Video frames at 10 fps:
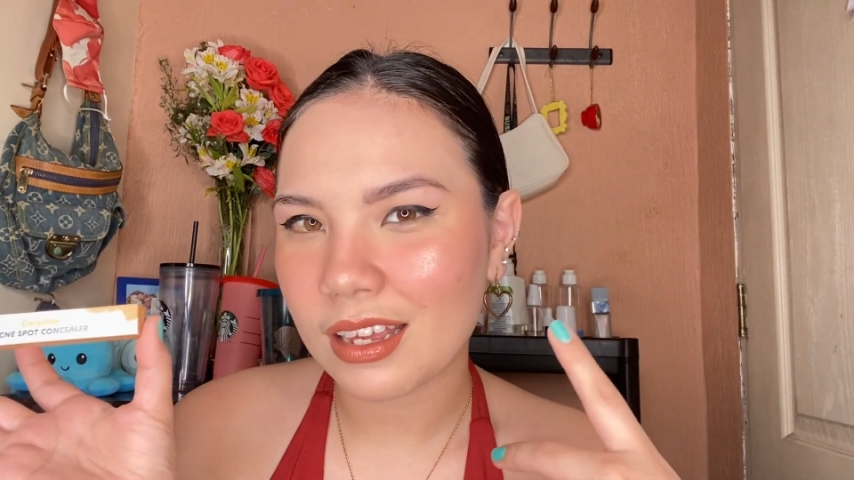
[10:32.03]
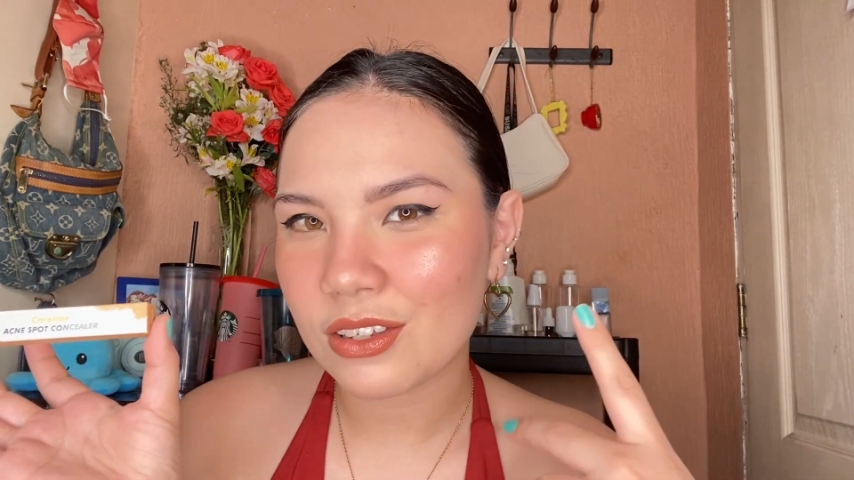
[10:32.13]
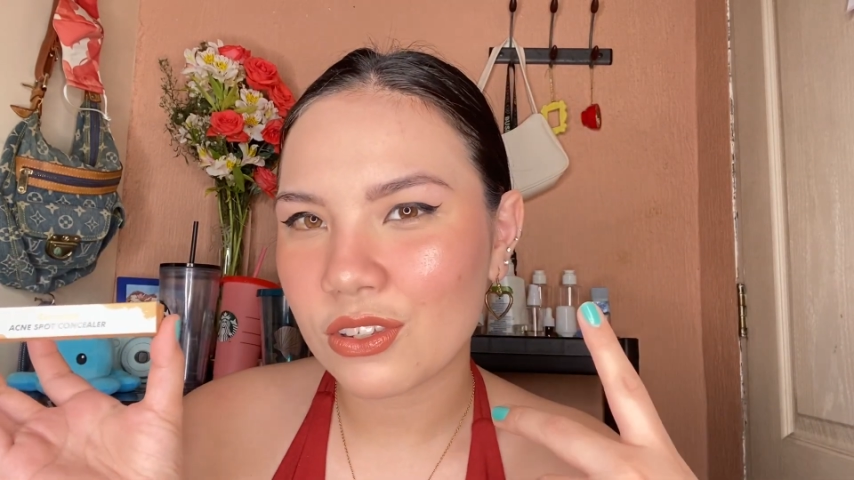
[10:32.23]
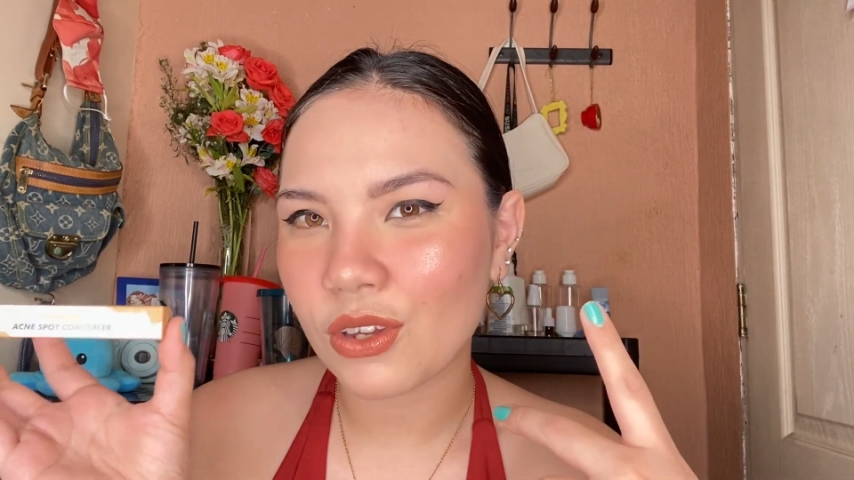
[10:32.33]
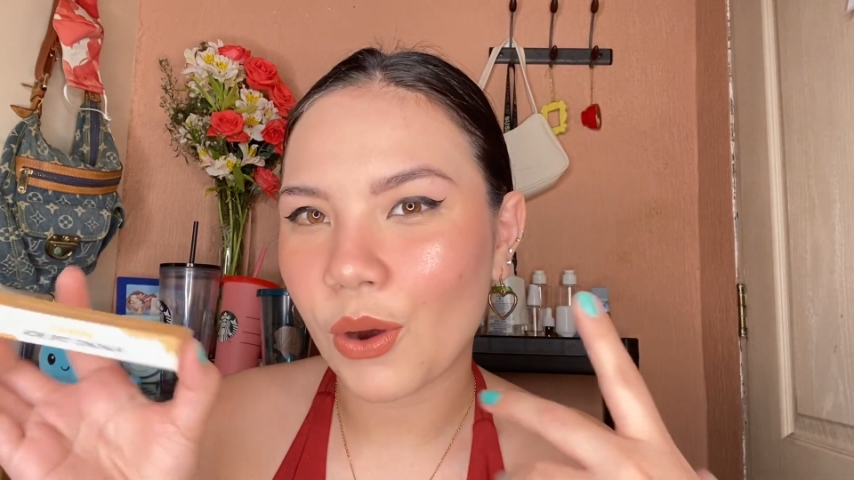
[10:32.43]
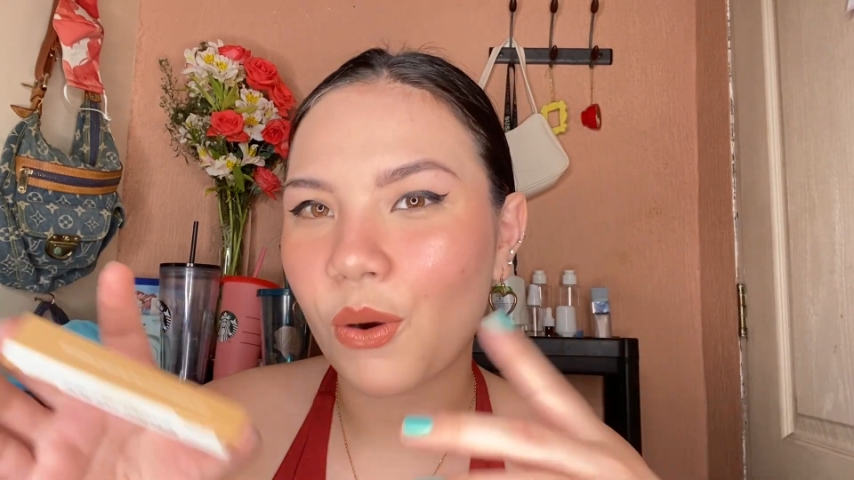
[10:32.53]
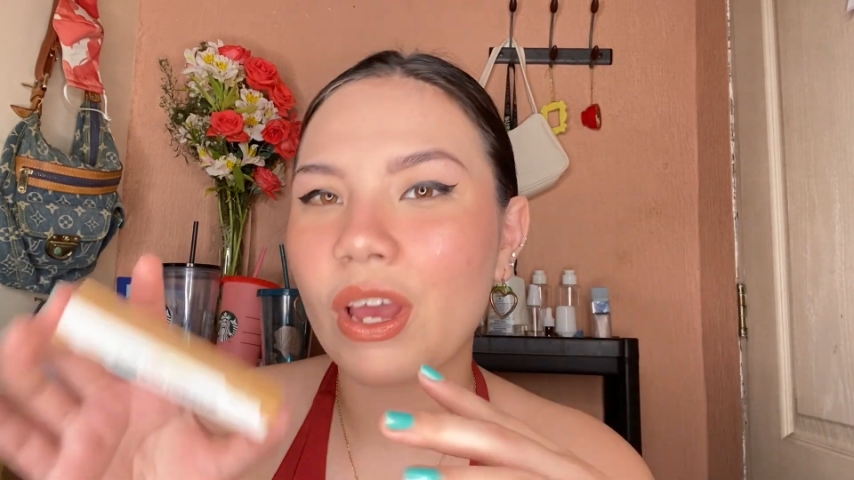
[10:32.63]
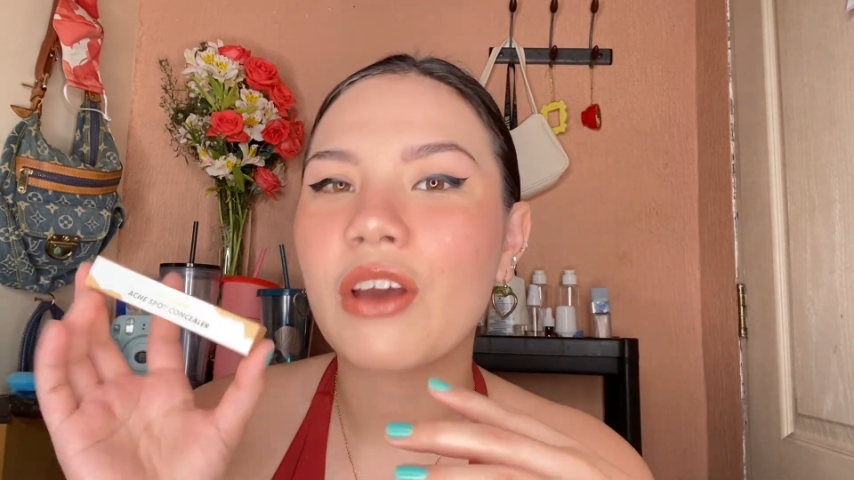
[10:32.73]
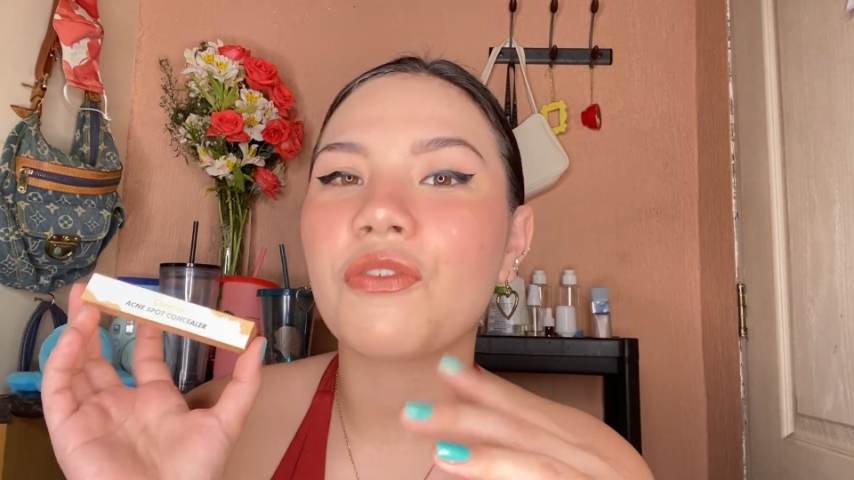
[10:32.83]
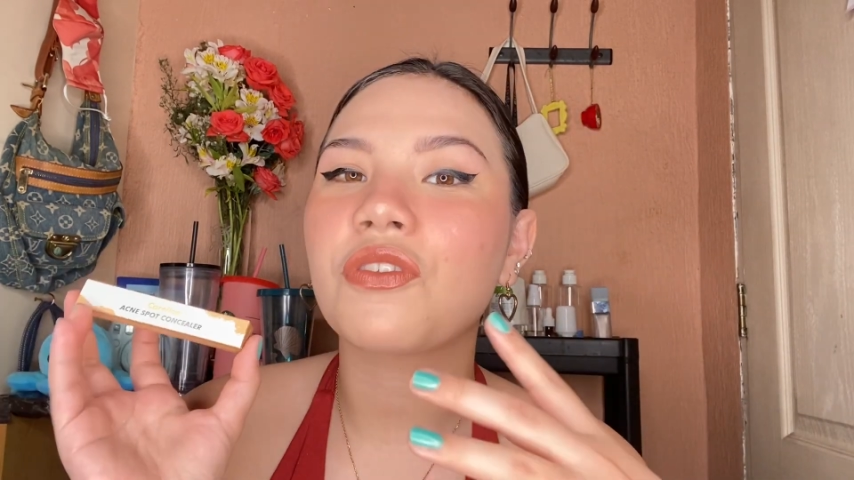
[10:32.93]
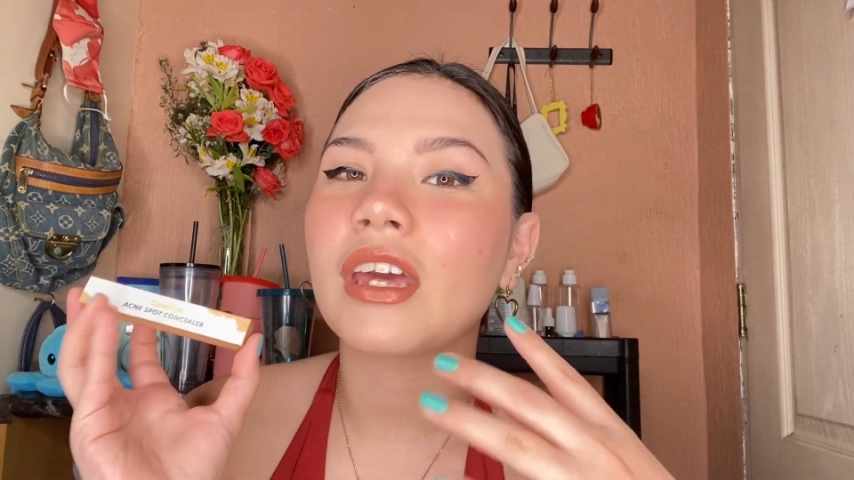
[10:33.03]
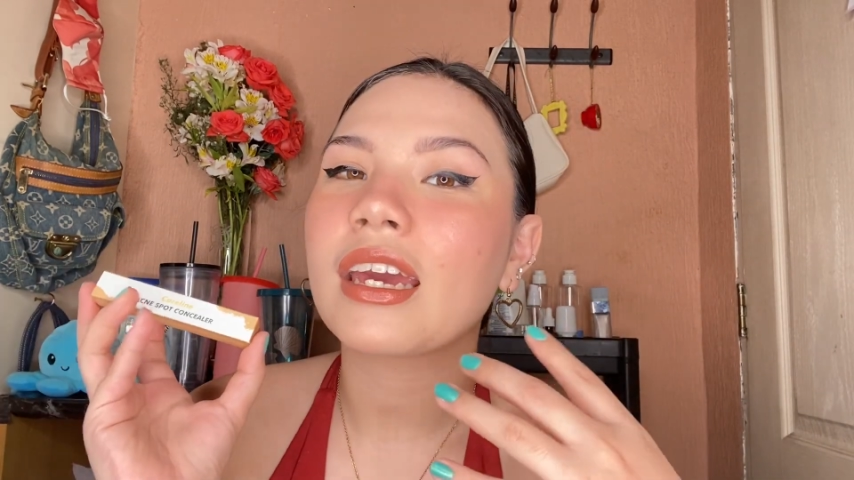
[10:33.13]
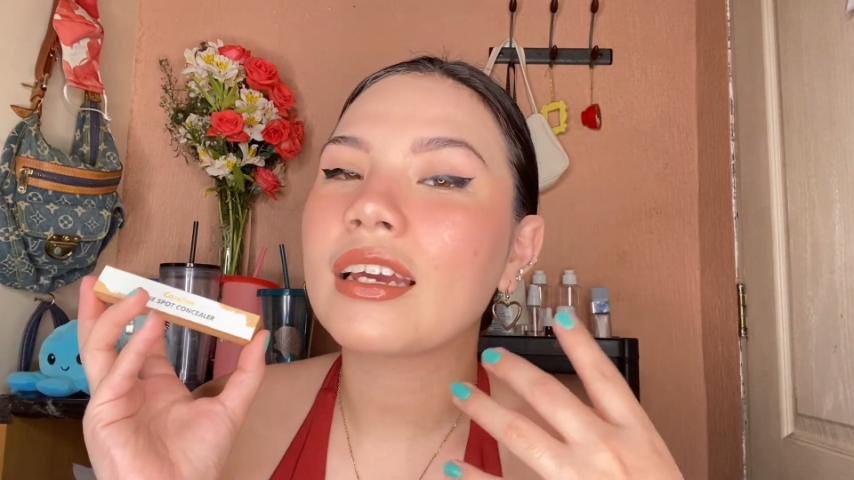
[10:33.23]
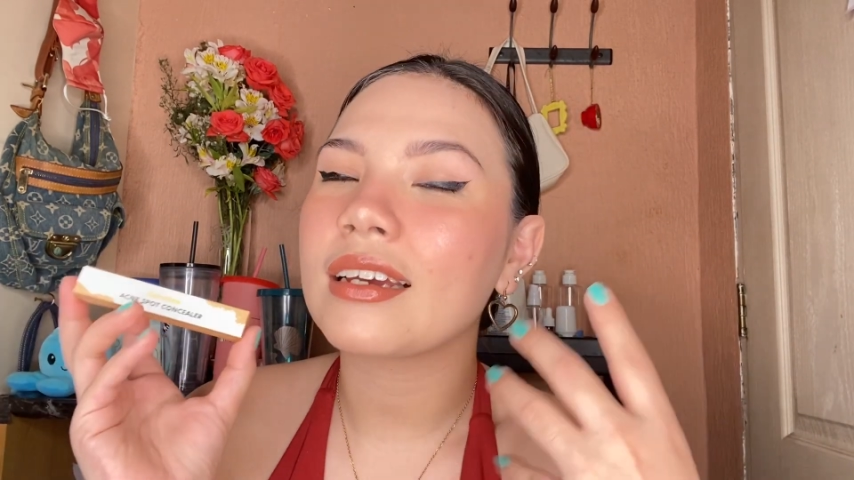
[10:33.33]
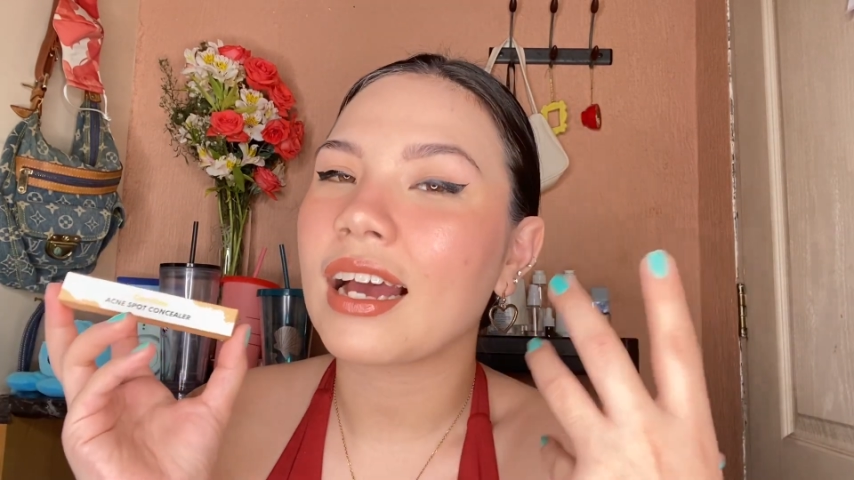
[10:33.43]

So if they,